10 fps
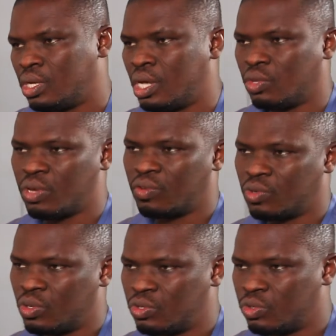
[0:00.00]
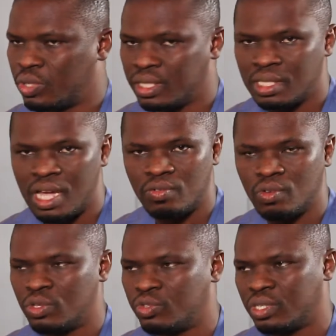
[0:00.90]
And you have gone through it,
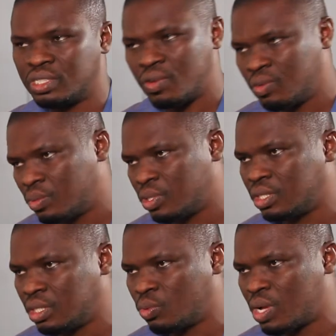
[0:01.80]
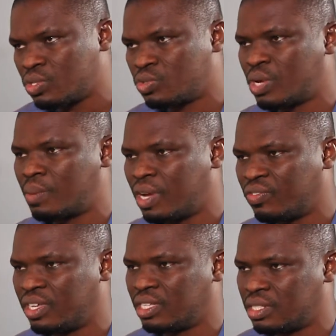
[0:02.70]
I've gone through it. Everybody, once you're
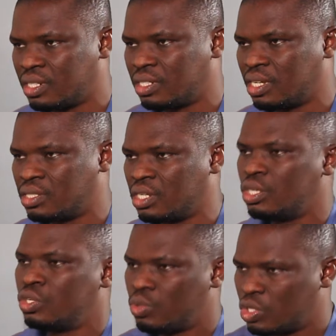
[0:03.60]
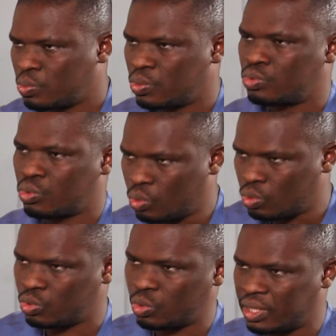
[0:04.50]
above 18 years, you are supposed to
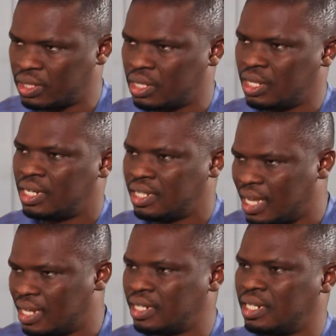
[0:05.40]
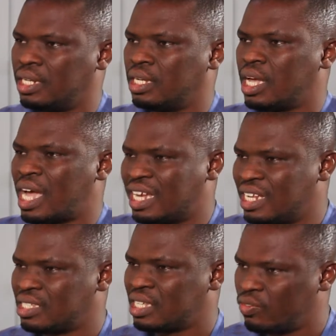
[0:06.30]
go through it. Then at
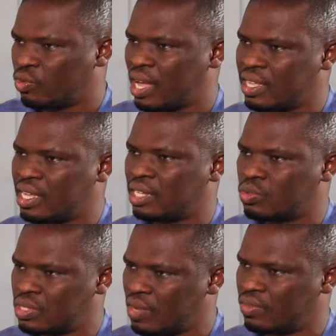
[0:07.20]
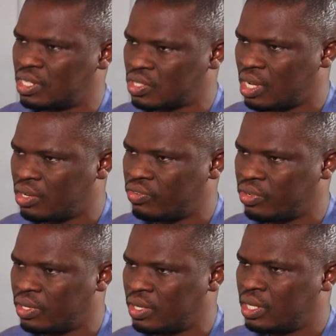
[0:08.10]
least give 1 year to serve this
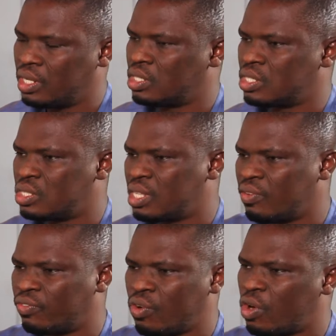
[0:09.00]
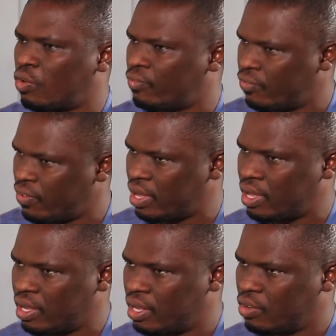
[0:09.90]
country. It is therefore
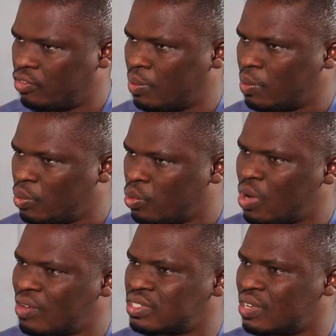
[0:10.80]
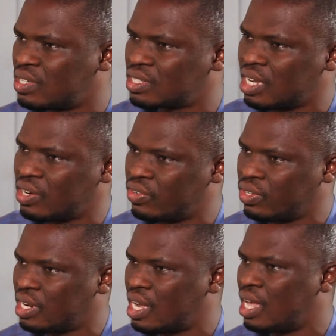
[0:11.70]
unfair for people who have served this
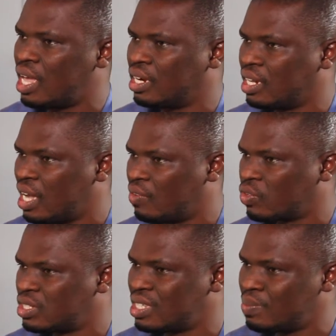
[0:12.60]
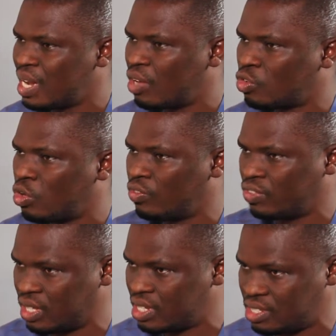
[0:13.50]
country and they have similar
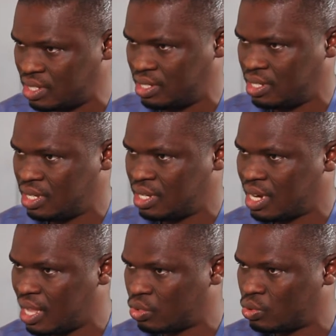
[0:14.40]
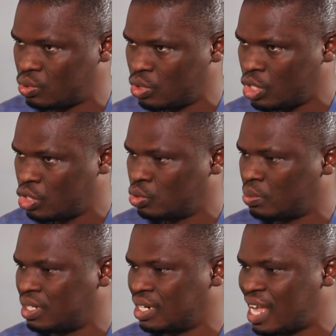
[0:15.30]
qualification like you
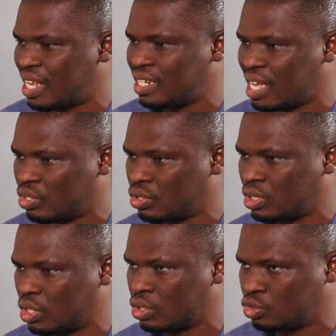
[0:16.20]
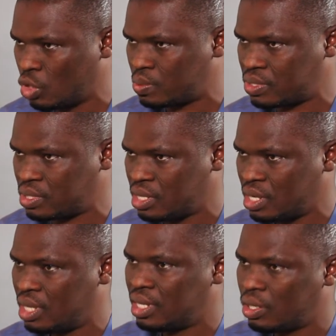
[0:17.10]
to be denied the jobs,
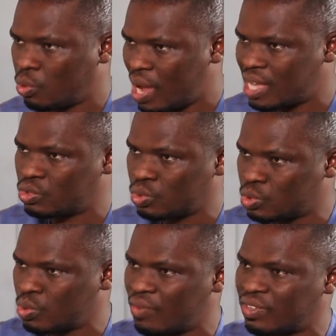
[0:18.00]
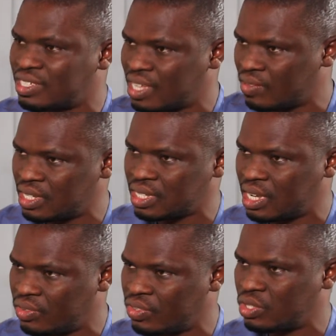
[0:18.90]
whilst those who haven't served this
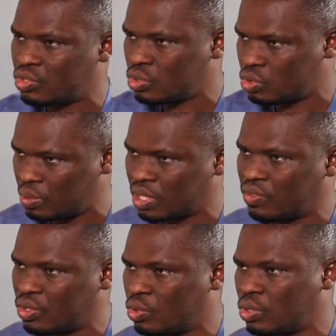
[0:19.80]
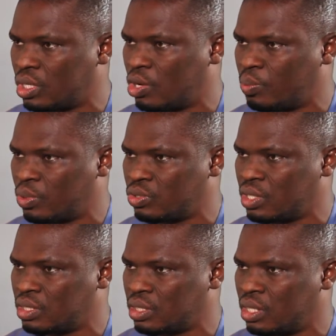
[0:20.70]
country should be given the
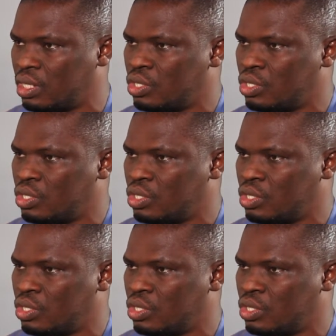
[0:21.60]
opportunity.